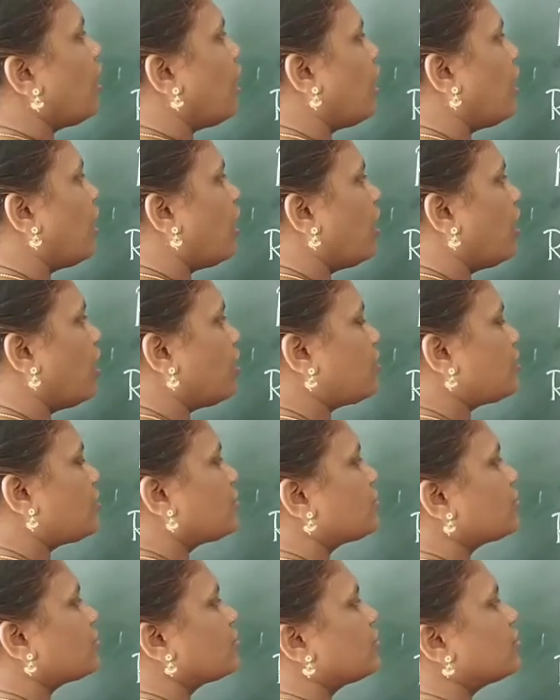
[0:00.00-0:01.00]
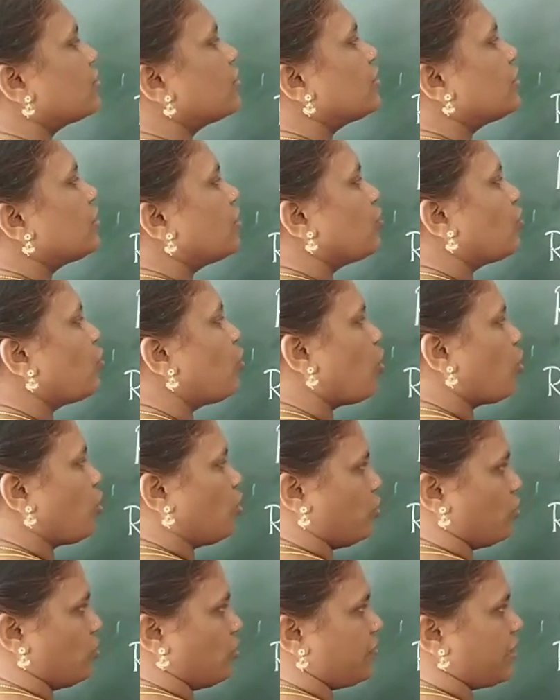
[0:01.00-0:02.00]

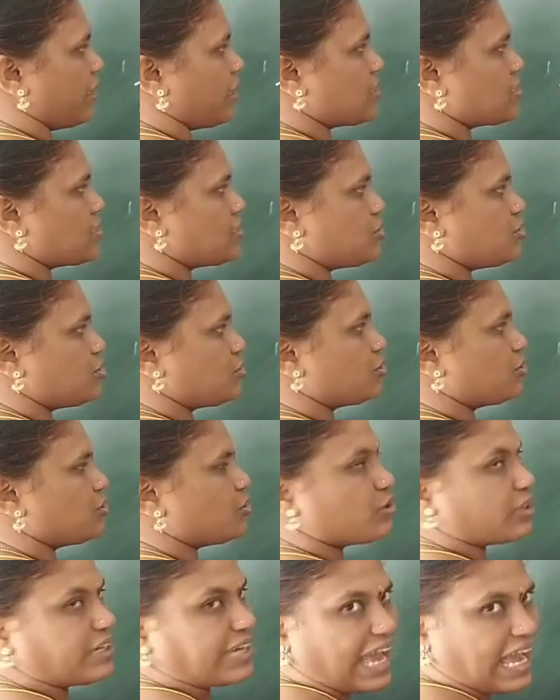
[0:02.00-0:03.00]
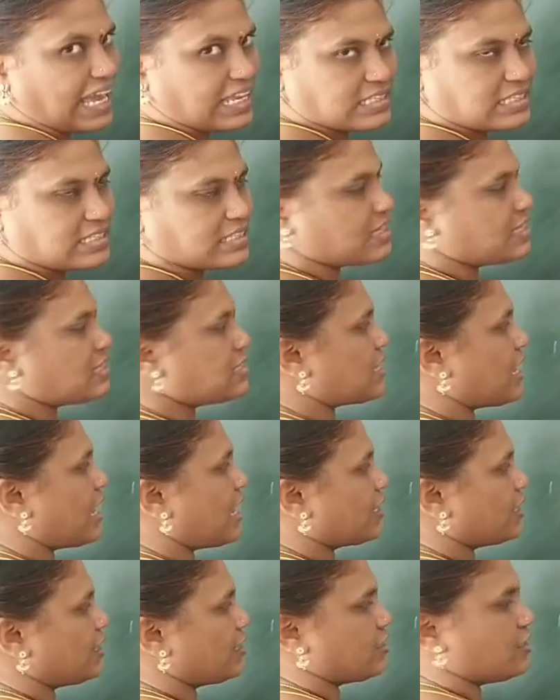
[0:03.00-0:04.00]
RO because 2 cancels
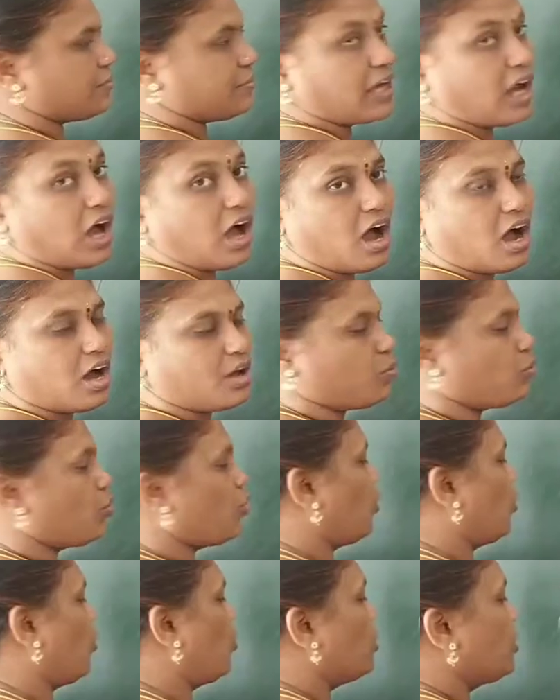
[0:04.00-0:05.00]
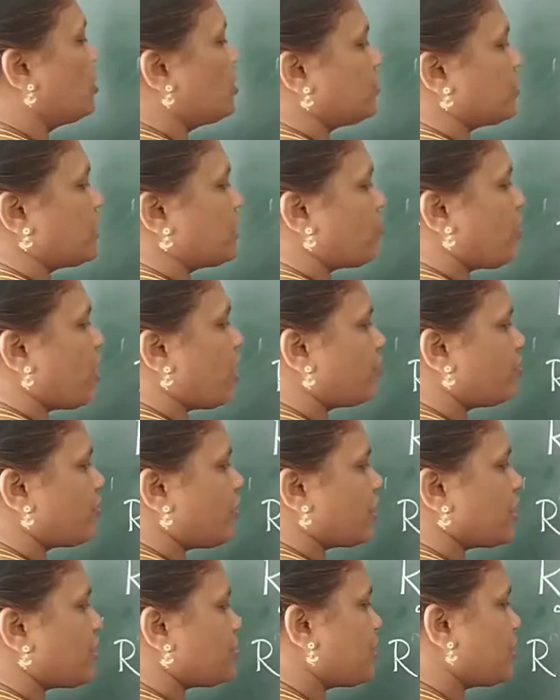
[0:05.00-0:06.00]
and it will be RO. Then what
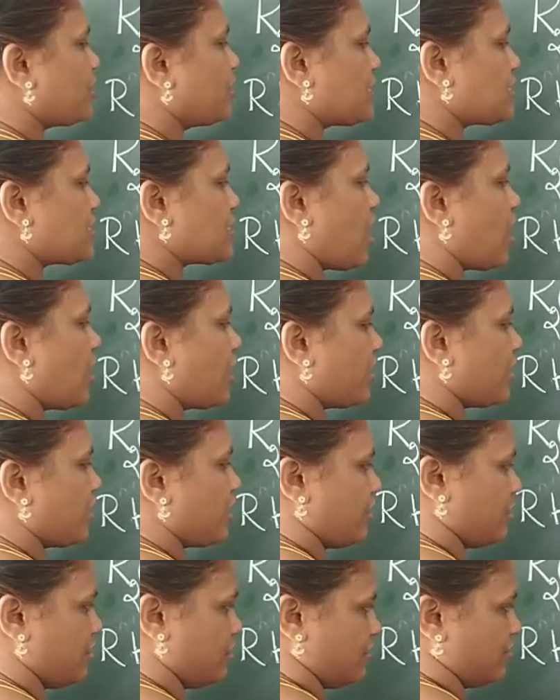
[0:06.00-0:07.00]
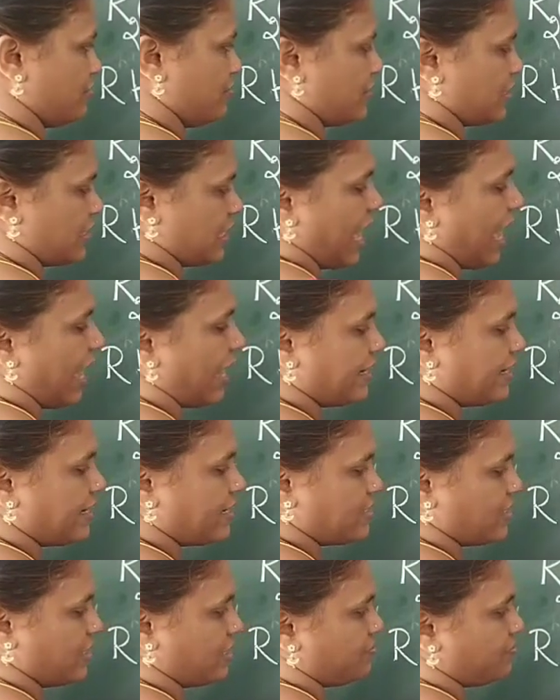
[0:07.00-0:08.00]
about this R with
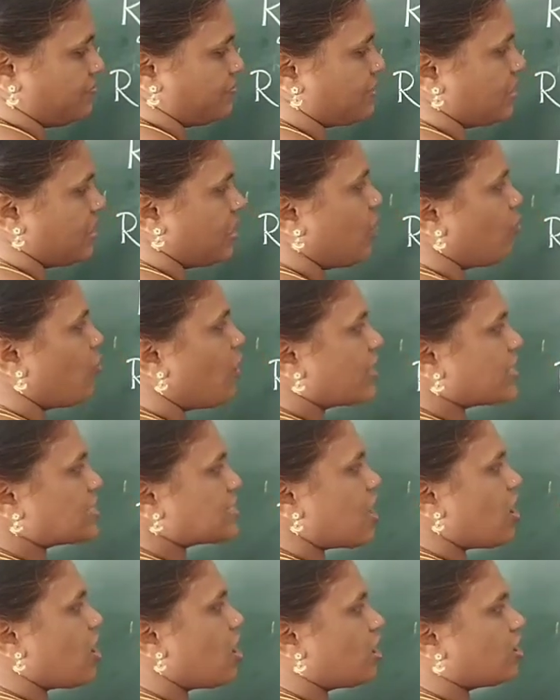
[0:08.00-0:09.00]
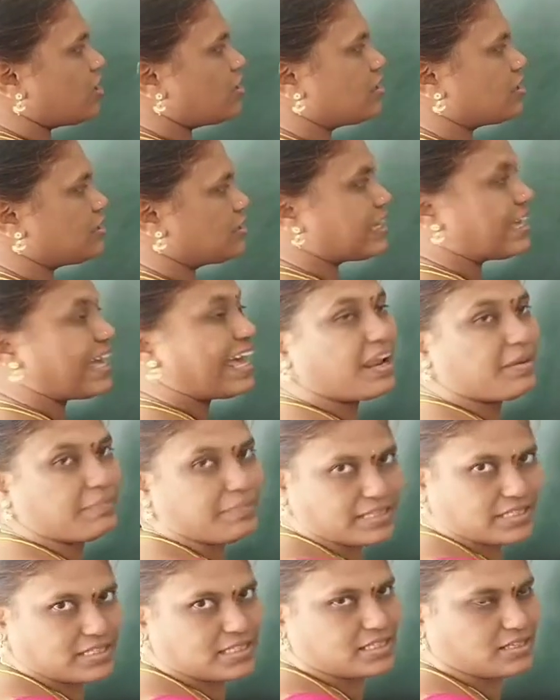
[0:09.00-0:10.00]
hydrogen? What is R? The
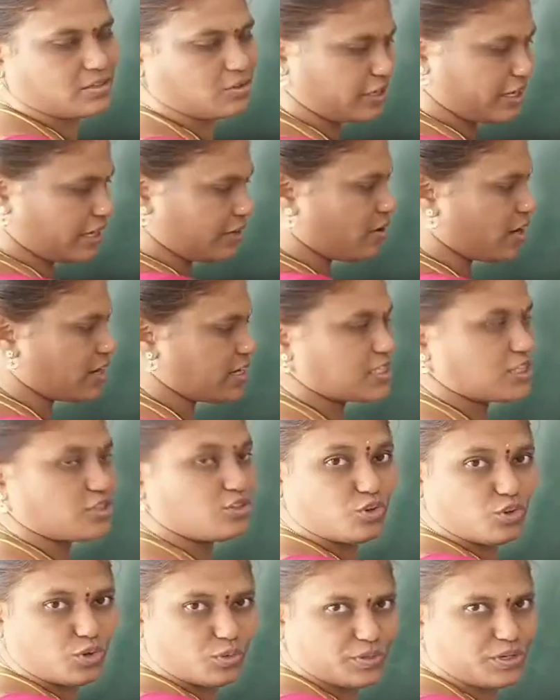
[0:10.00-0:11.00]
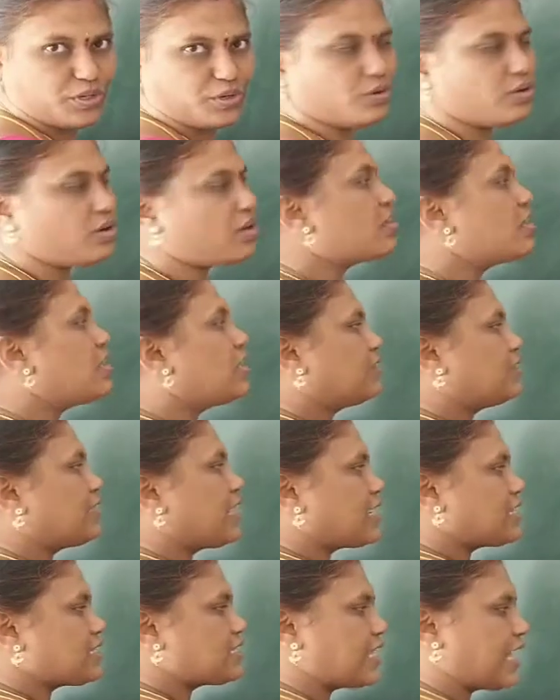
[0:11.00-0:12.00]
elements. Okay, what is group? No,
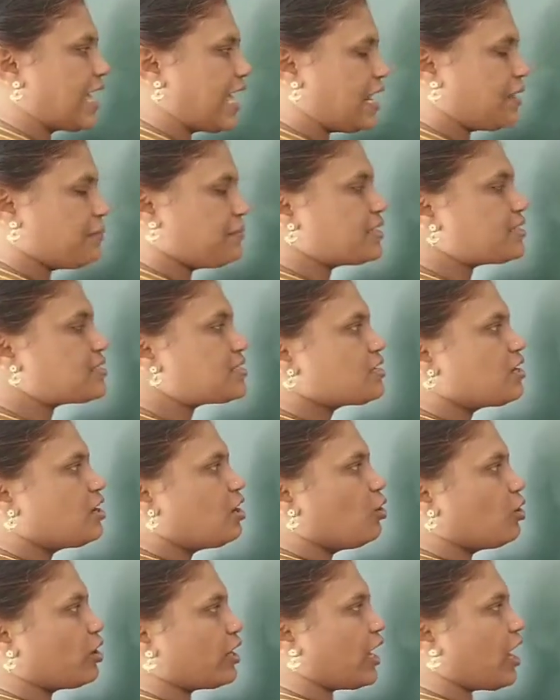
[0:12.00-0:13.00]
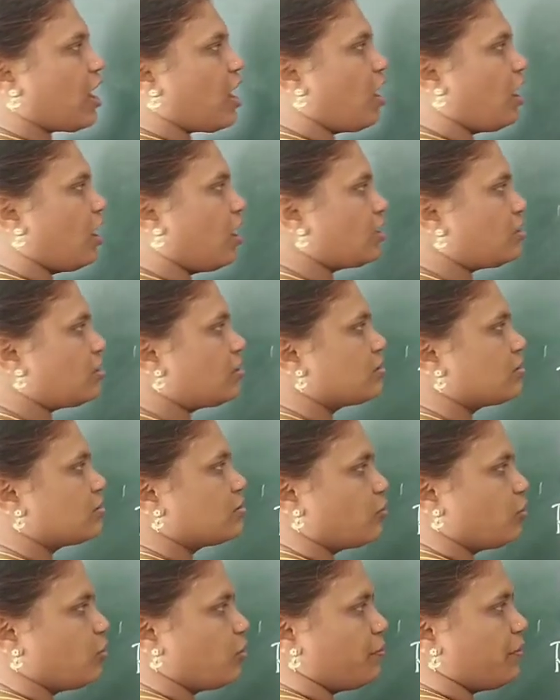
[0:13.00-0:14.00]
that is the elements. Okay,
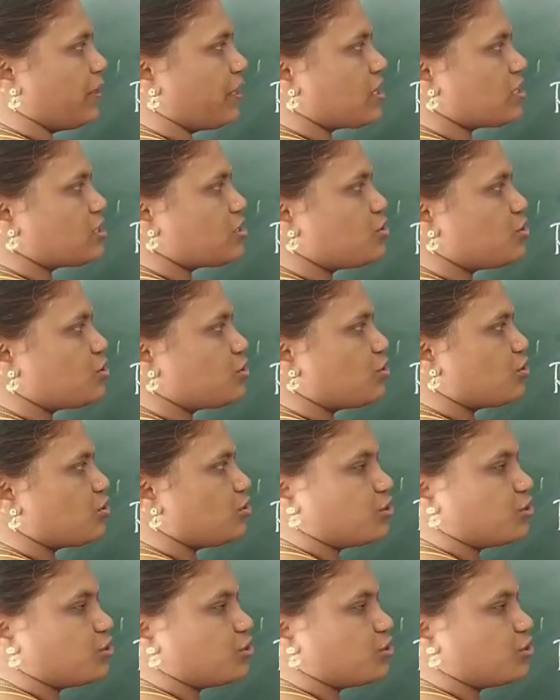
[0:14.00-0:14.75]
RO because 2